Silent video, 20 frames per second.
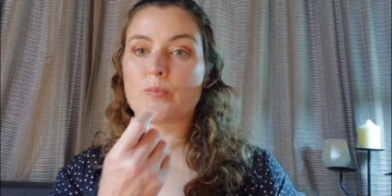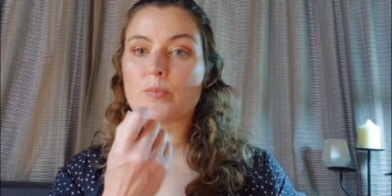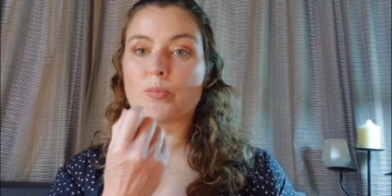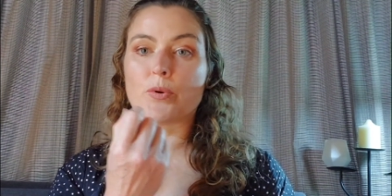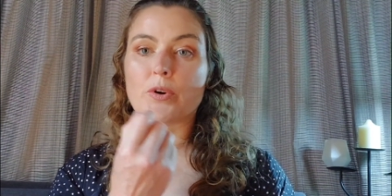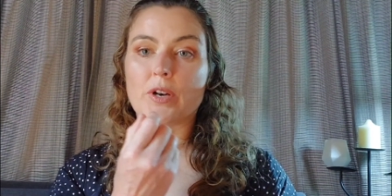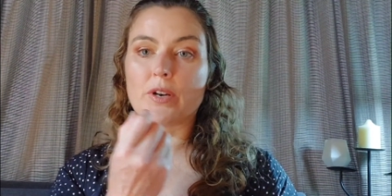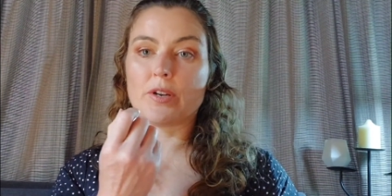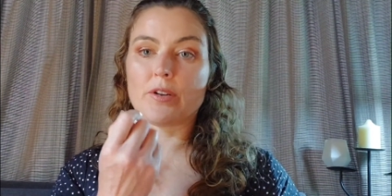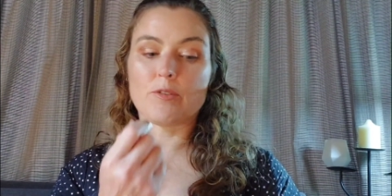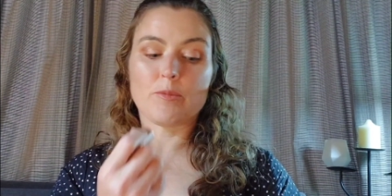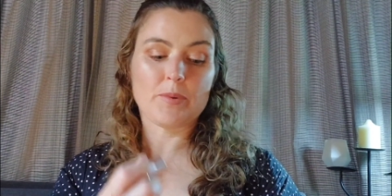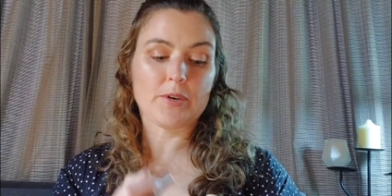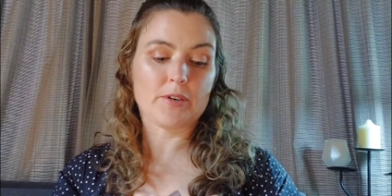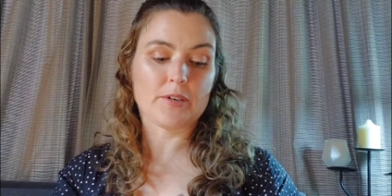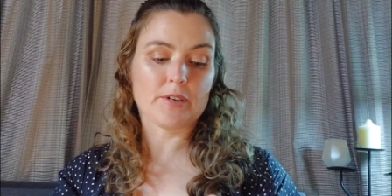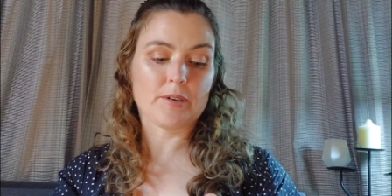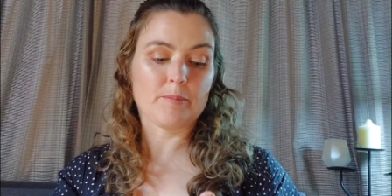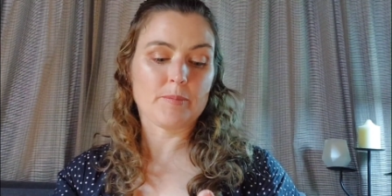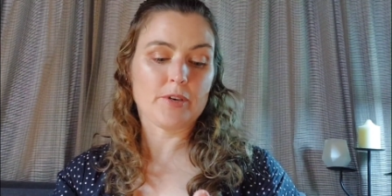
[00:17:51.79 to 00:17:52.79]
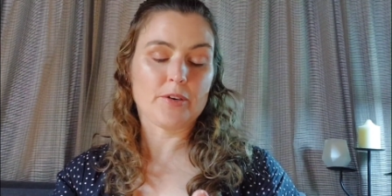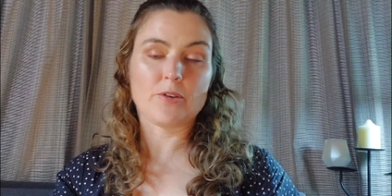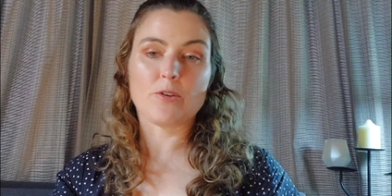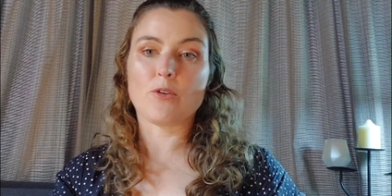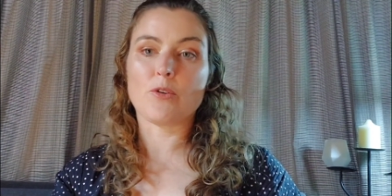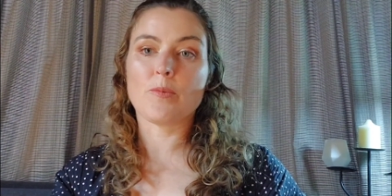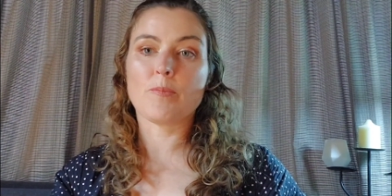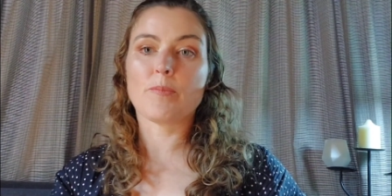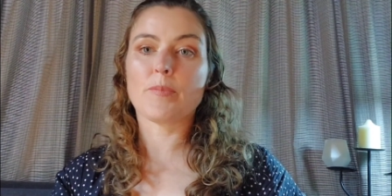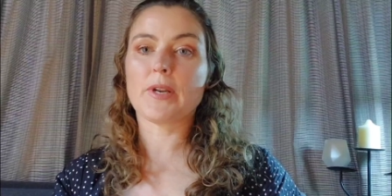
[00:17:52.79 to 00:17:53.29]
put a little bit in the
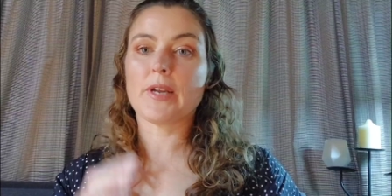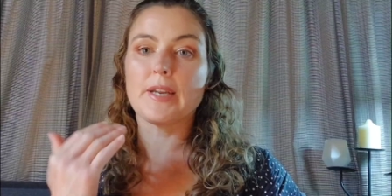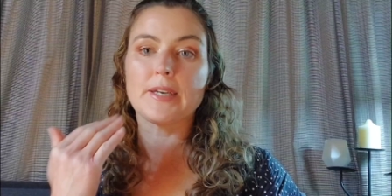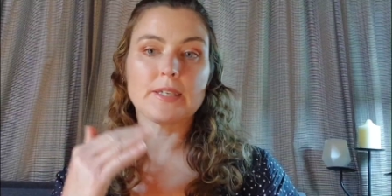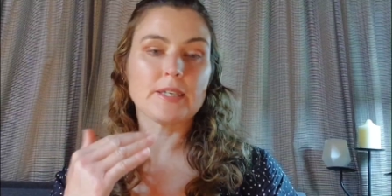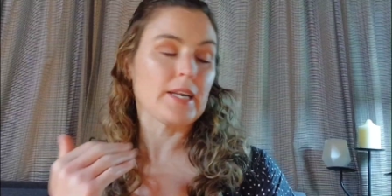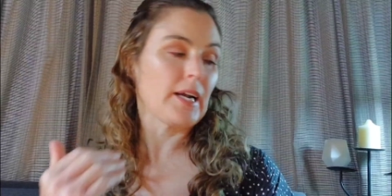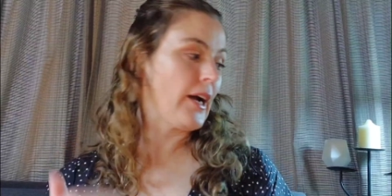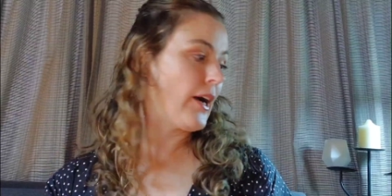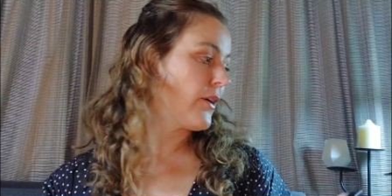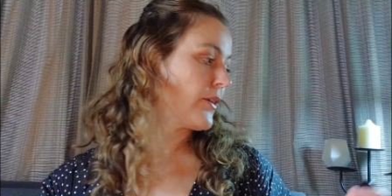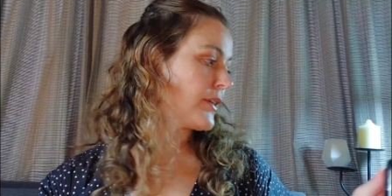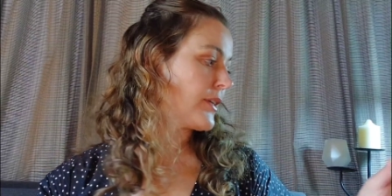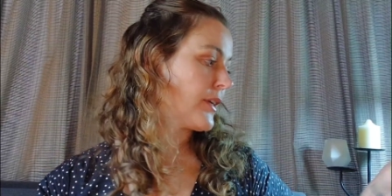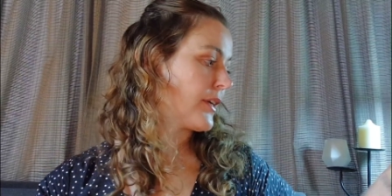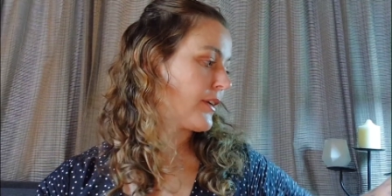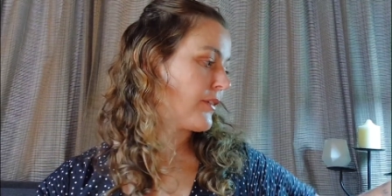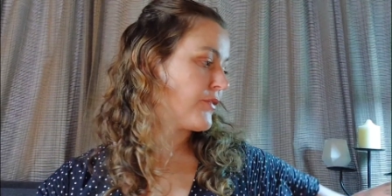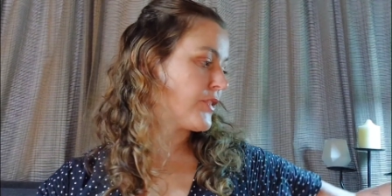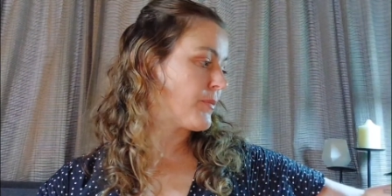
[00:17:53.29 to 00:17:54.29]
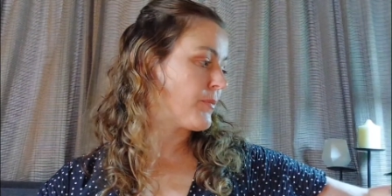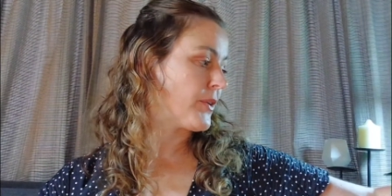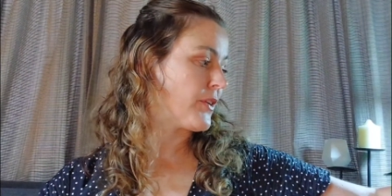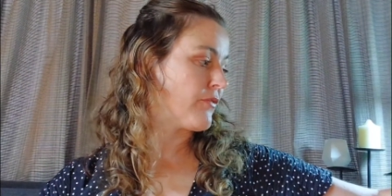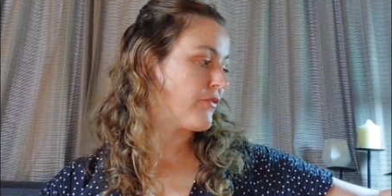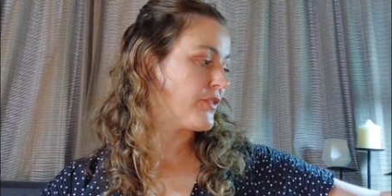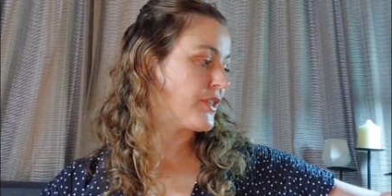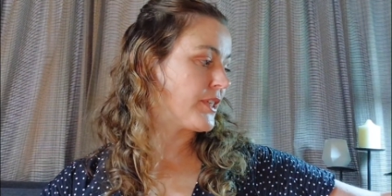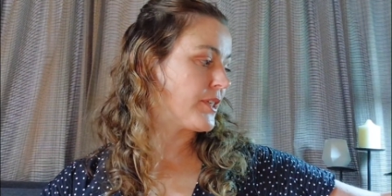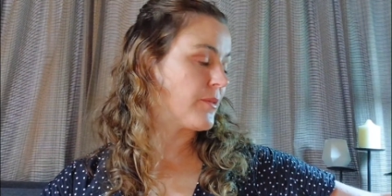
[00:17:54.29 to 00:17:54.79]
middle, blend it out, gives a bit
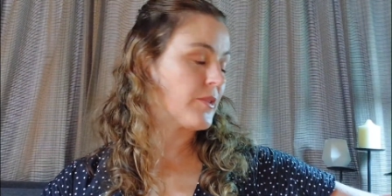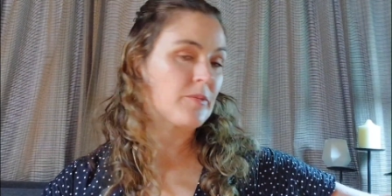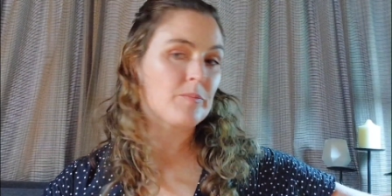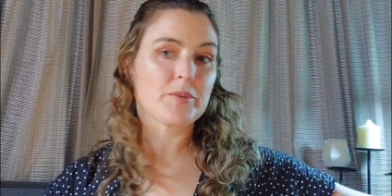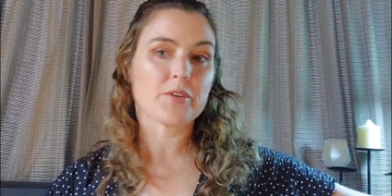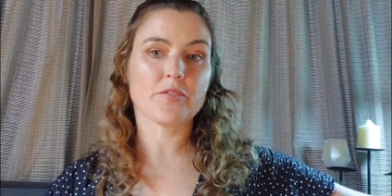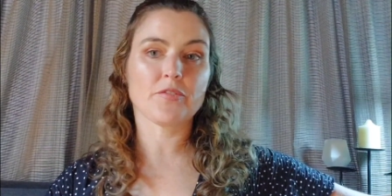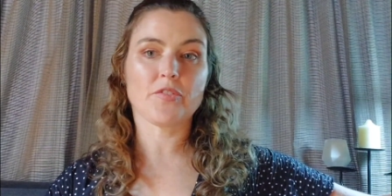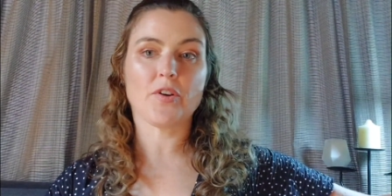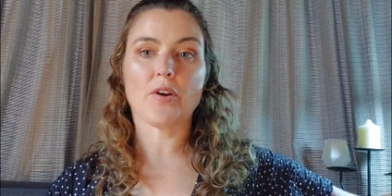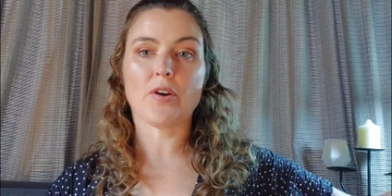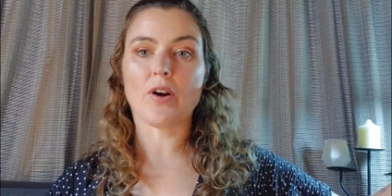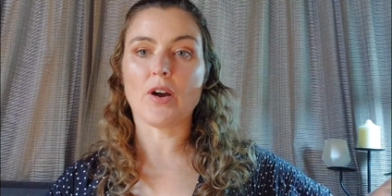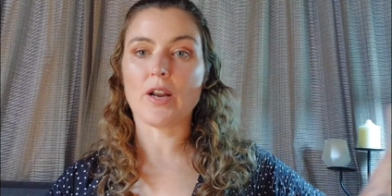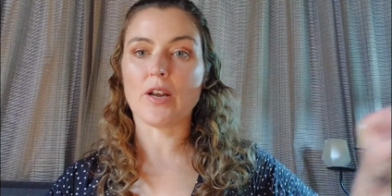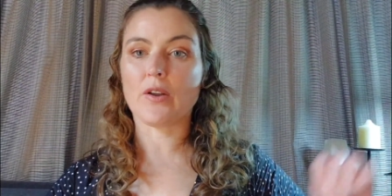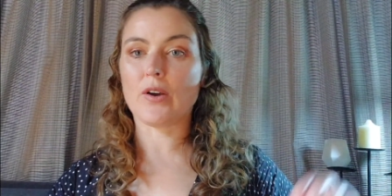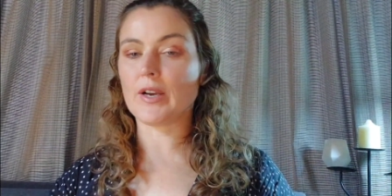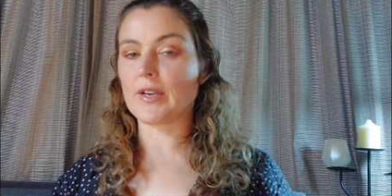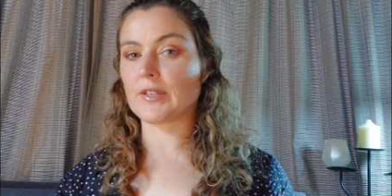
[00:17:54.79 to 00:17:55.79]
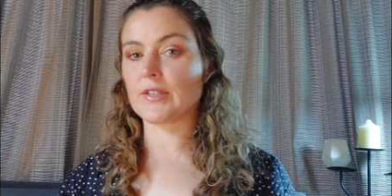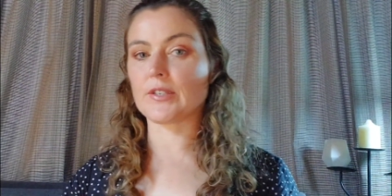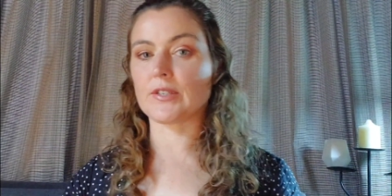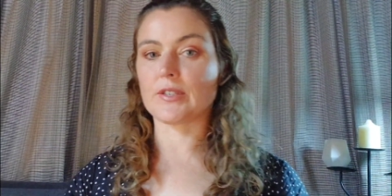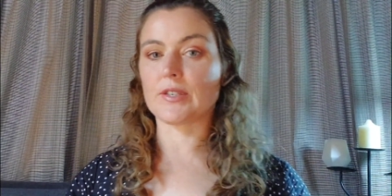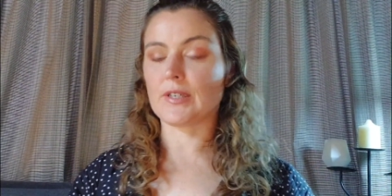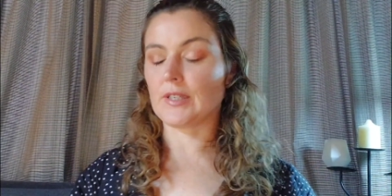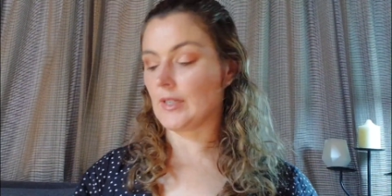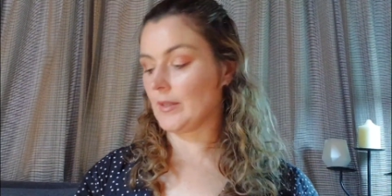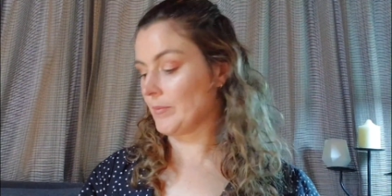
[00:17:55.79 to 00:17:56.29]
of depth, a bit of highlight to
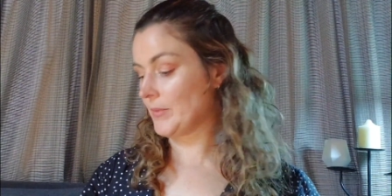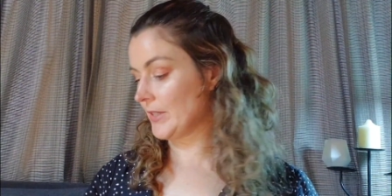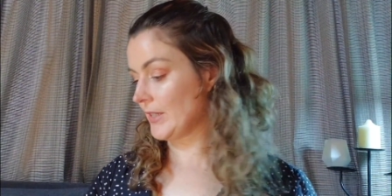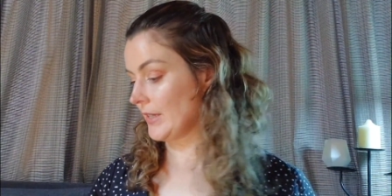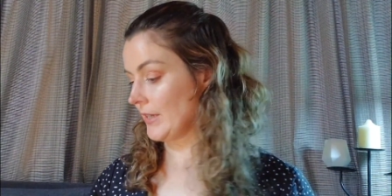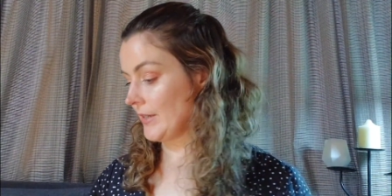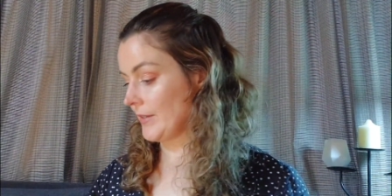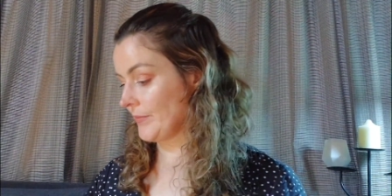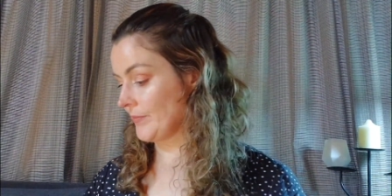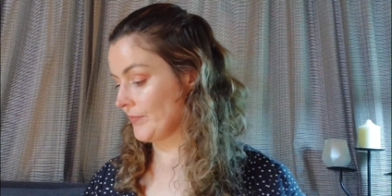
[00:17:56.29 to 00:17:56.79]
your lips.